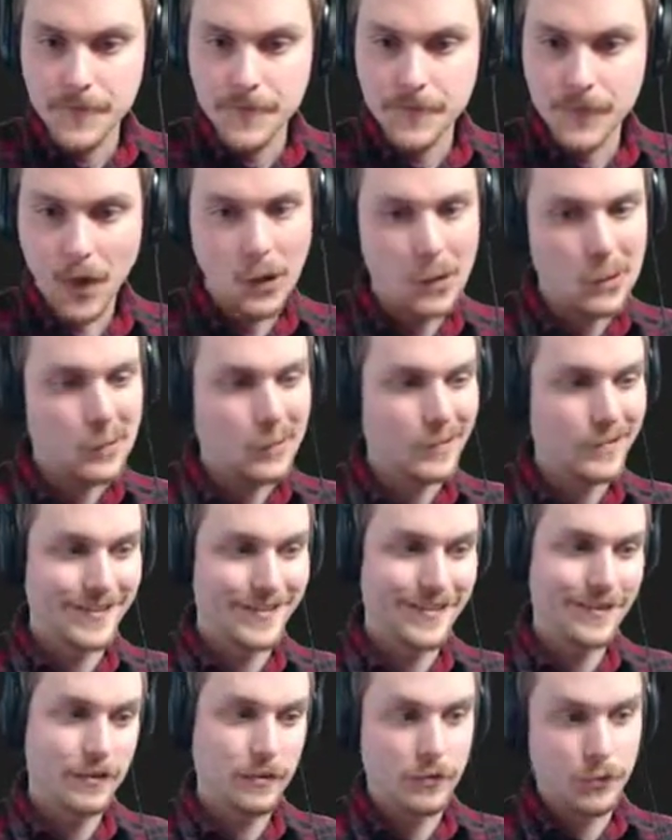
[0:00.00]
Oh,
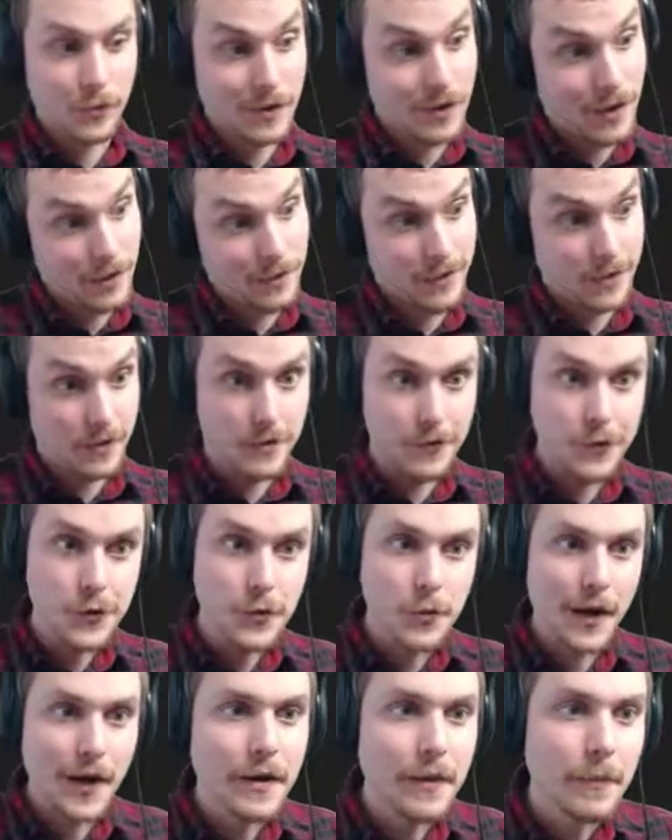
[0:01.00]
huh, so we got the
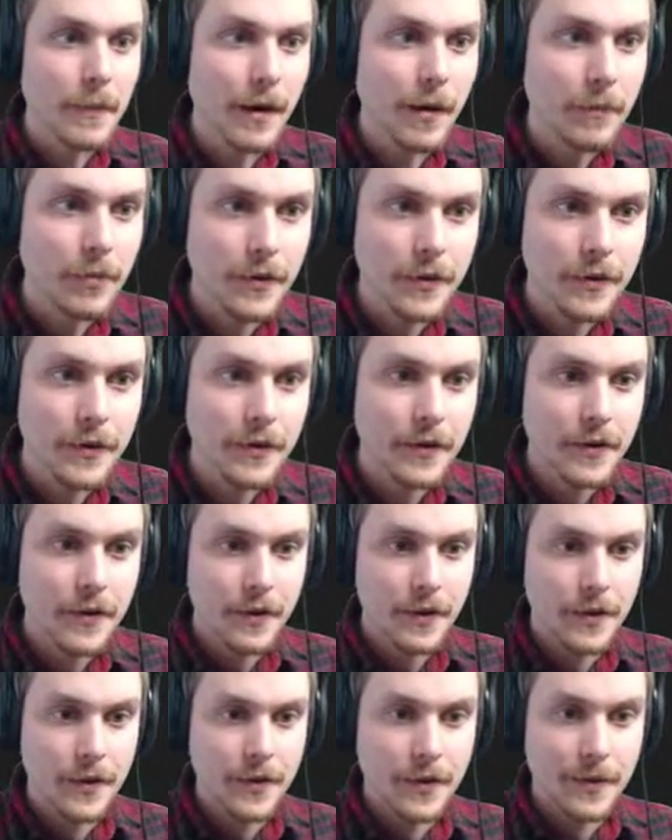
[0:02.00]
new item output.
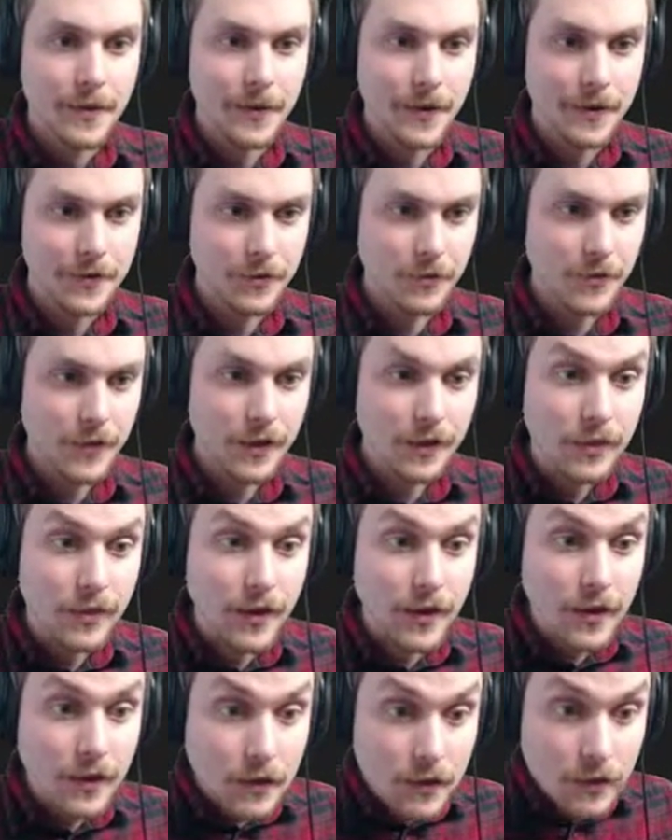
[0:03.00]
I don't like
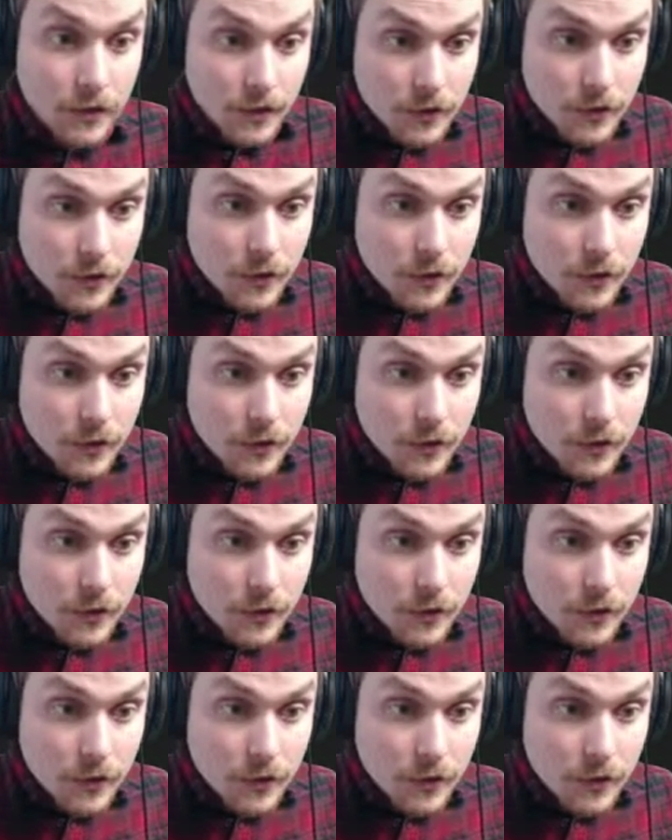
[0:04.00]
that.